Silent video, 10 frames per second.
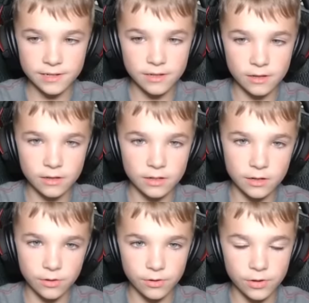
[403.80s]
to the
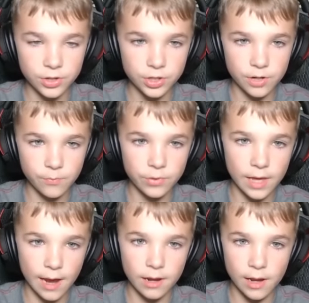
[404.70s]
dealership,
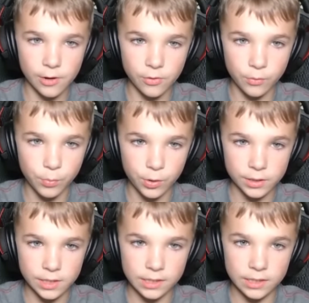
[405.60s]
that arrow
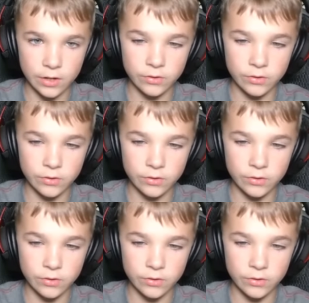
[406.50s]
pointing down